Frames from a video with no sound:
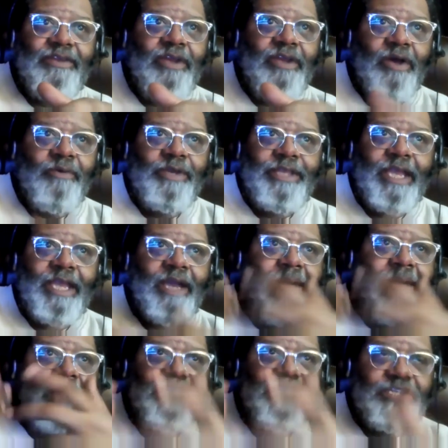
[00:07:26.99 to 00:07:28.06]
you know we think
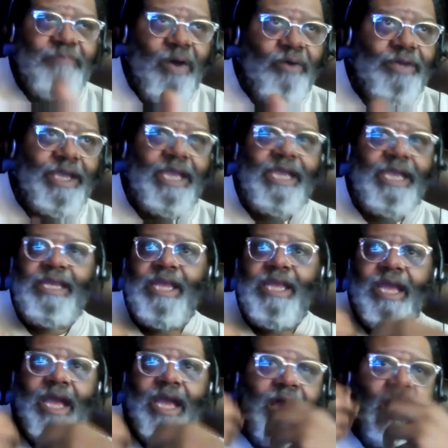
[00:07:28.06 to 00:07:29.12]
about smoking,
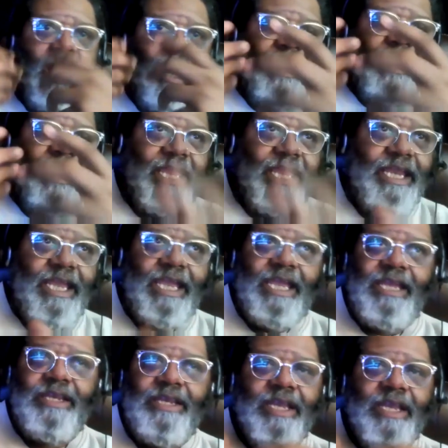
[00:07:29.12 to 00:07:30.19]
uh, eating,